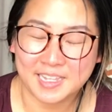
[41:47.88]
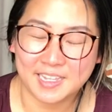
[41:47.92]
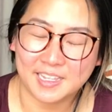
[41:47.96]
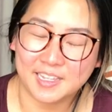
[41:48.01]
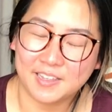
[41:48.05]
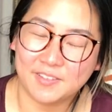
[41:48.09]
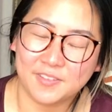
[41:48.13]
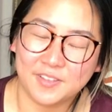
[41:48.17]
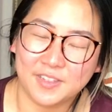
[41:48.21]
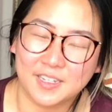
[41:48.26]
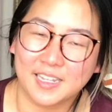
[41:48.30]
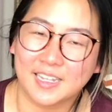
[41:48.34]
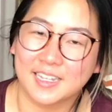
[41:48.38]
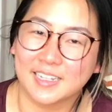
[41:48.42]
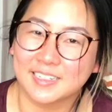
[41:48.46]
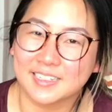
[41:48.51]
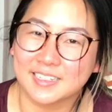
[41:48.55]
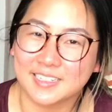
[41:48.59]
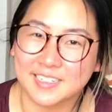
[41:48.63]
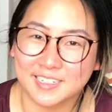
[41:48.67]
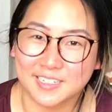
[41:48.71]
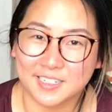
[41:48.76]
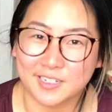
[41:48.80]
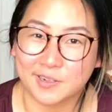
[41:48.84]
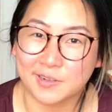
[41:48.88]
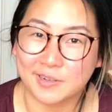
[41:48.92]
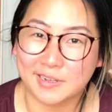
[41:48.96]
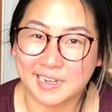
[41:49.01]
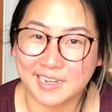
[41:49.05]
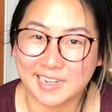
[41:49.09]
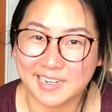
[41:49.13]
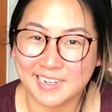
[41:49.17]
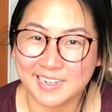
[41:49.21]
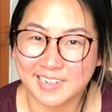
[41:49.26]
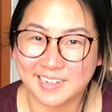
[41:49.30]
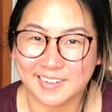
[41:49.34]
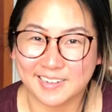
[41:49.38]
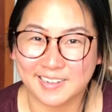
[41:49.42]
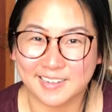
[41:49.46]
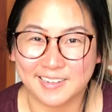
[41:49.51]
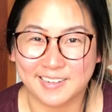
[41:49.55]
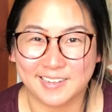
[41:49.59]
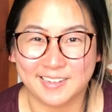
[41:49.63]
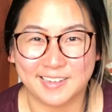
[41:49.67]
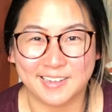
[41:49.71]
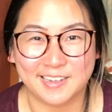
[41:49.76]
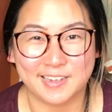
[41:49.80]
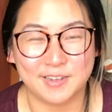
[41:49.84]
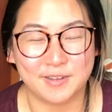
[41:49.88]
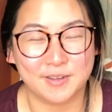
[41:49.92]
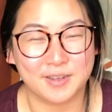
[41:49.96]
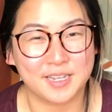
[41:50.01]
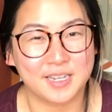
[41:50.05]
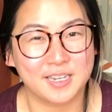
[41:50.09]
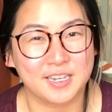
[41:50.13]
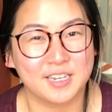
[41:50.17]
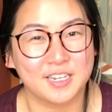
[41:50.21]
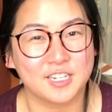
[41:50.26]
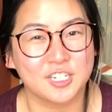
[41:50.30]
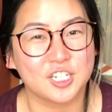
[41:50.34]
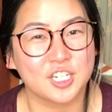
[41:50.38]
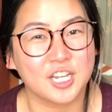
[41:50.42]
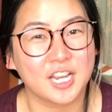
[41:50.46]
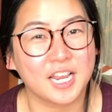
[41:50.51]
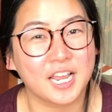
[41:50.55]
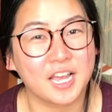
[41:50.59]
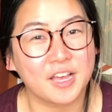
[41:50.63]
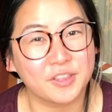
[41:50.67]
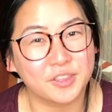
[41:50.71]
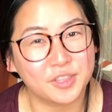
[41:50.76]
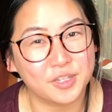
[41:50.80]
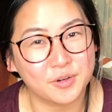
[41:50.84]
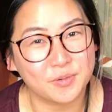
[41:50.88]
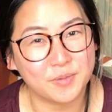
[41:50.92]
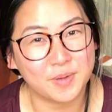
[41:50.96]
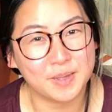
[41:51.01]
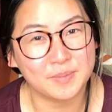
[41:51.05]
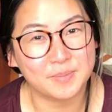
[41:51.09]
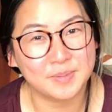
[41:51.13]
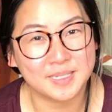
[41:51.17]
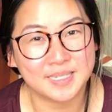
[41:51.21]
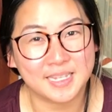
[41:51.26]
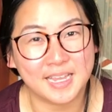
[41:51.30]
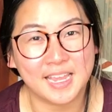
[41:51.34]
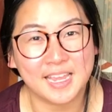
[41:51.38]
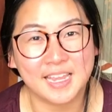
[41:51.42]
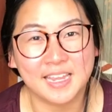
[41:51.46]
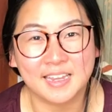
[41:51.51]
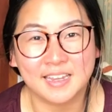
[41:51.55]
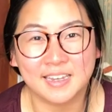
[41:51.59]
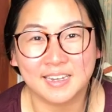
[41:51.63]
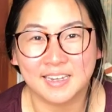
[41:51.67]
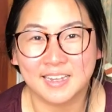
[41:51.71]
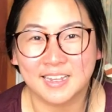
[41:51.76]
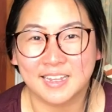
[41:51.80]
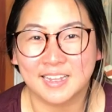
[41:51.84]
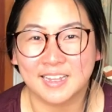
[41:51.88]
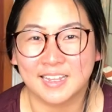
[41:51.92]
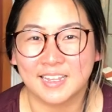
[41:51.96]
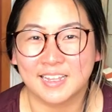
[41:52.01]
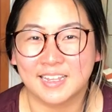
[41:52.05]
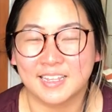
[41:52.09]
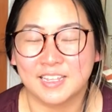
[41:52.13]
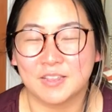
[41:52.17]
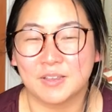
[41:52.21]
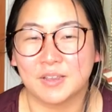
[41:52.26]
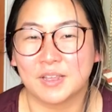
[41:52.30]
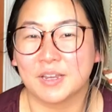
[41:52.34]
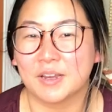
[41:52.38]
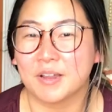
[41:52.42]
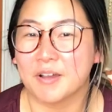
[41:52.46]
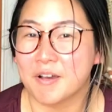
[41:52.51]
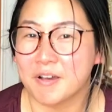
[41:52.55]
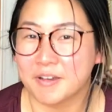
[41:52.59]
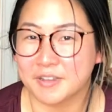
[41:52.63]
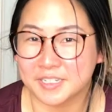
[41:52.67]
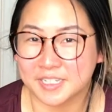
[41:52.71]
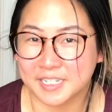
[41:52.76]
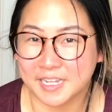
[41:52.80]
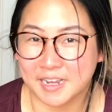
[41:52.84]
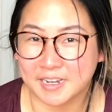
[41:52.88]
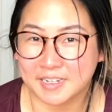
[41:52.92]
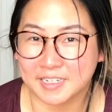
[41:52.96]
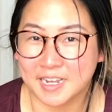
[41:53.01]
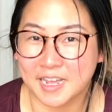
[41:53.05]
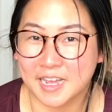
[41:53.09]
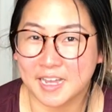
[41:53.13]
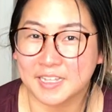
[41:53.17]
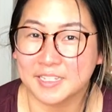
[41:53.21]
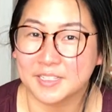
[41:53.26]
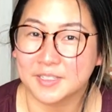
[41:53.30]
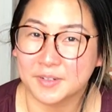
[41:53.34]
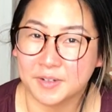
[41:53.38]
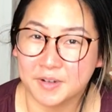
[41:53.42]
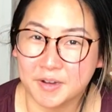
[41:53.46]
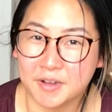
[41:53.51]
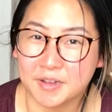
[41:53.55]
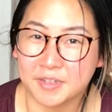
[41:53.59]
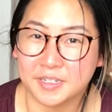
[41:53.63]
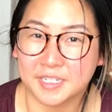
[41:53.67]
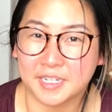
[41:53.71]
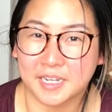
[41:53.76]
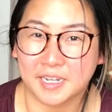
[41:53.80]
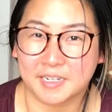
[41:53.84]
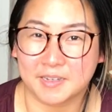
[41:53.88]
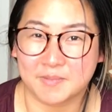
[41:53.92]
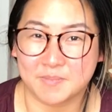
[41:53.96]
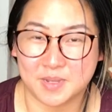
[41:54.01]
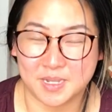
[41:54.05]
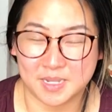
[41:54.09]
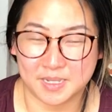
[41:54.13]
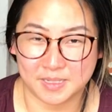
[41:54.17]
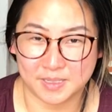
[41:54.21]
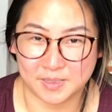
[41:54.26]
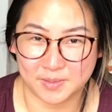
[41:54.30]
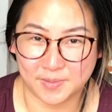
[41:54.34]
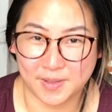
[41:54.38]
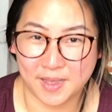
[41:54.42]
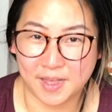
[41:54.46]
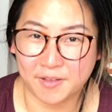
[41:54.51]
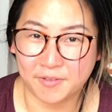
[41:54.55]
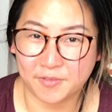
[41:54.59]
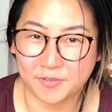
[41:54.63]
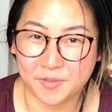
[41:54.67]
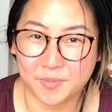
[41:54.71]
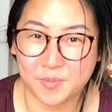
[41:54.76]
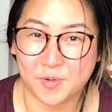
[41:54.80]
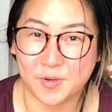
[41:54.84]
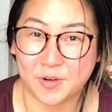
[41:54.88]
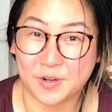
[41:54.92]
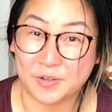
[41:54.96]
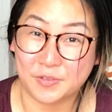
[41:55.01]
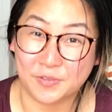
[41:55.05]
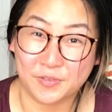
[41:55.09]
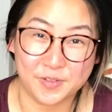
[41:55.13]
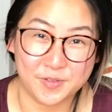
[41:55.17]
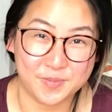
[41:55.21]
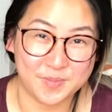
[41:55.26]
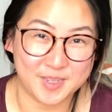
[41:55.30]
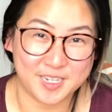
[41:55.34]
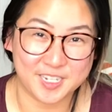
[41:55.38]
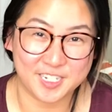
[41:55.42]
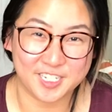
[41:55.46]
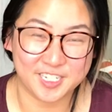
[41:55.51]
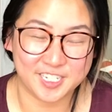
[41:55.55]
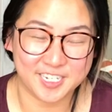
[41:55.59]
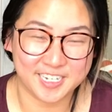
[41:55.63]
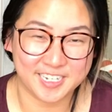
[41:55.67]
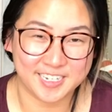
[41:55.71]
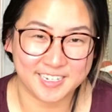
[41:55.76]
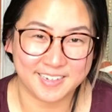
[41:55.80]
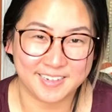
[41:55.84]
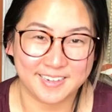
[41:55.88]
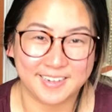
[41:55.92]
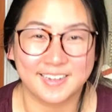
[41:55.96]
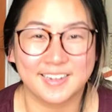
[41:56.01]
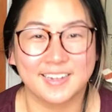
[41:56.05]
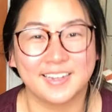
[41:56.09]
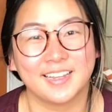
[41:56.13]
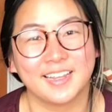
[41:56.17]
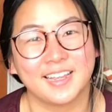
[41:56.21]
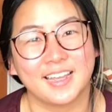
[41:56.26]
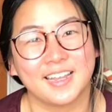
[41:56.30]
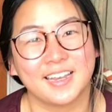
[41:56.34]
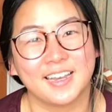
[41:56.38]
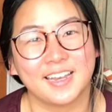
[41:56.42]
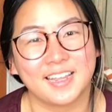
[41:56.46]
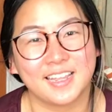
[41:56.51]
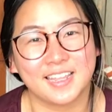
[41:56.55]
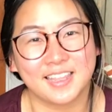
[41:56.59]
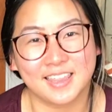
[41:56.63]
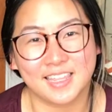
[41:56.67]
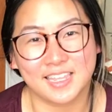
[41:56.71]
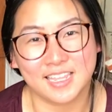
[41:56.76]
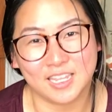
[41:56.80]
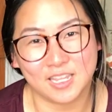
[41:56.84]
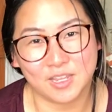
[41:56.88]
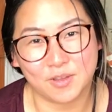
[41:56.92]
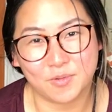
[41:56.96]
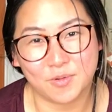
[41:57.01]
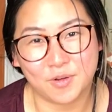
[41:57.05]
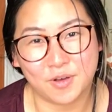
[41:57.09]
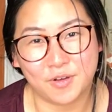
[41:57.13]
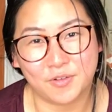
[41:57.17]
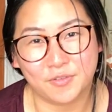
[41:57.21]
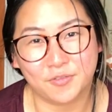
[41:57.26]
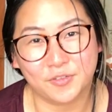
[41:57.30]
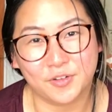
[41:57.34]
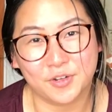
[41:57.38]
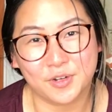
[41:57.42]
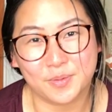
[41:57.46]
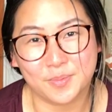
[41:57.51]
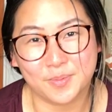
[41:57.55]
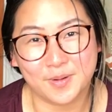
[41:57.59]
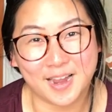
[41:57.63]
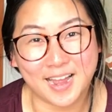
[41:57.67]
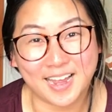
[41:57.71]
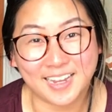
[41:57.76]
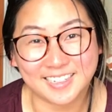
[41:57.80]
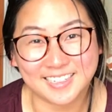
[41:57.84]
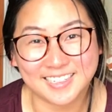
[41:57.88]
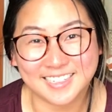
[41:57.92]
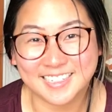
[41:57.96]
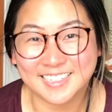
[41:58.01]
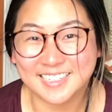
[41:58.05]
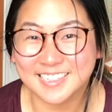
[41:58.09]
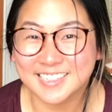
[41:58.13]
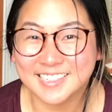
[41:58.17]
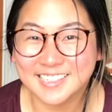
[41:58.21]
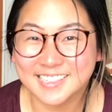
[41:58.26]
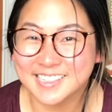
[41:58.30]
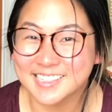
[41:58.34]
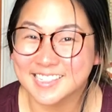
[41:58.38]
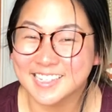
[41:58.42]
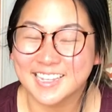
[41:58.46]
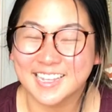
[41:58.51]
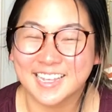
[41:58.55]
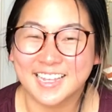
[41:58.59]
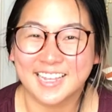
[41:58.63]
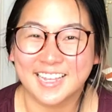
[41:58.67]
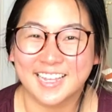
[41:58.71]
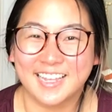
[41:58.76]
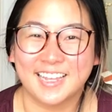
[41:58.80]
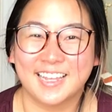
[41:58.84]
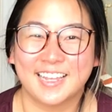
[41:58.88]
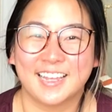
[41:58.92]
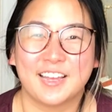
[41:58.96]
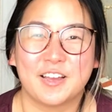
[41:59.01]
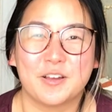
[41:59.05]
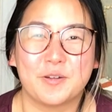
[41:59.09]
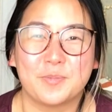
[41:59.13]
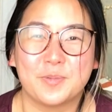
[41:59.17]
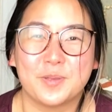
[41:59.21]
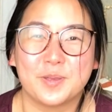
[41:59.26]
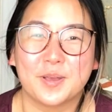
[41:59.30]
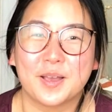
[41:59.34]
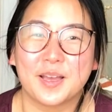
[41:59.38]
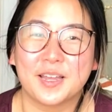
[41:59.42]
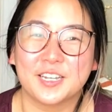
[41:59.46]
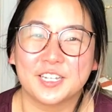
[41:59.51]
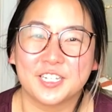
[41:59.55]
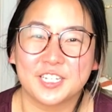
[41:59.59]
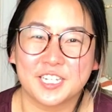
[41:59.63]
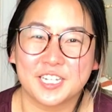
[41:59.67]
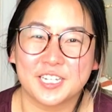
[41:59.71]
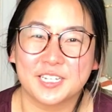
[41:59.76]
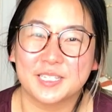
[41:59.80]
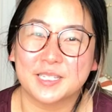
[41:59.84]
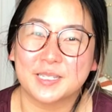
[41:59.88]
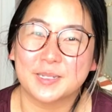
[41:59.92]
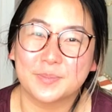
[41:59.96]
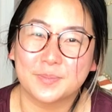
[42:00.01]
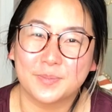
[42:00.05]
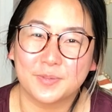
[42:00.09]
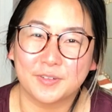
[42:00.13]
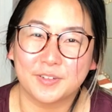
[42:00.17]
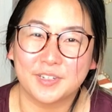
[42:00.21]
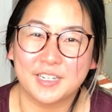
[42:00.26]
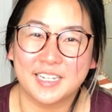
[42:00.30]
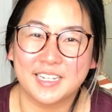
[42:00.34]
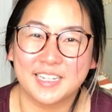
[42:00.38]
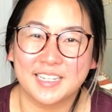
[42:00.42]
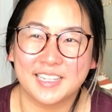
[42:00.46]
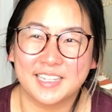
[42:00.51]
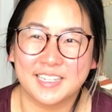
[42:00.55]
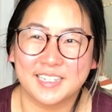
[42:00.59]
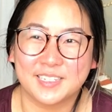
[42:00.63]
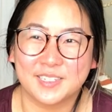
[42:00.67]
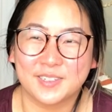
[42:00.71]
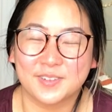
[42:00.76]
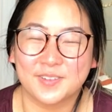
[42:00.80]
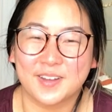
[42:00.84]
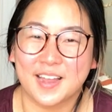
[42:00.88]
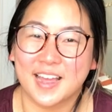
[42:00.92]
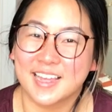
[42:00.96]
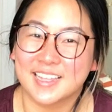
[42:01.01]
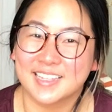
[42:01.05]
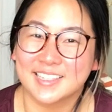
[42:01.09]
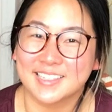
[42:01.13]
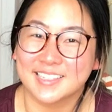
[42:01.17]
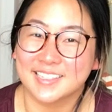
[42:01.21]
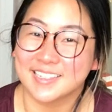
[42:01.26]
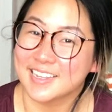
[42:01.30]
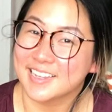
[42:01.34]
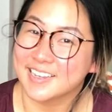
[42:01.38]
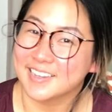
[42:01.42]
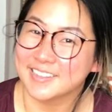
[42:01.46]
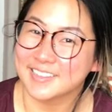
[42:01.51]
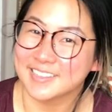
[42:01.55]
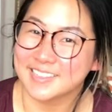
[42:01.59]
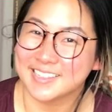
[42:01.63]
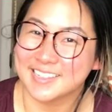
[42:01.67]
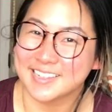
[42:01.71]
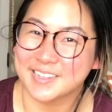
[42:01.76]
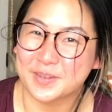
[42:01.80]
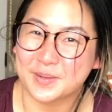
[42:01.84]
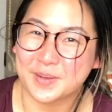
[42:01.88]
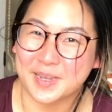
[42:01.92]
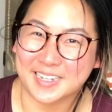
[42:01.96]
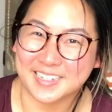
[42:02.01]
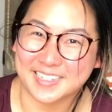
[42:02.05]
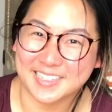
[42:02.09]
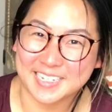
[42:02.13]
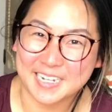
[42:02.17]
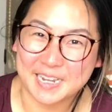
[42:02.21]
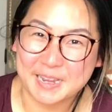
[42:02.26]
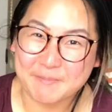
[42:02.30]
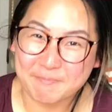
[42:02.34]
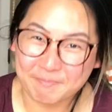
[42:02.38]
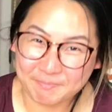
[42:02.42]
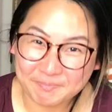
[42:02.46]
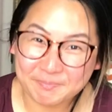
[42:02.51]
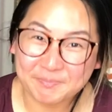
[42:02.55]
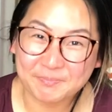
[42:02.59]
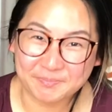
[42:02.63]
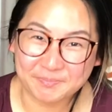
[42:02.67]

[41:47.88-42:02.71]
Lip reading: If you'd like to donate, you can check out their website. You can contact us or contact me as well for more information. And again, I thank you all for your practice. Hope you got a chance to breathe and to rest, and I'll see you next time.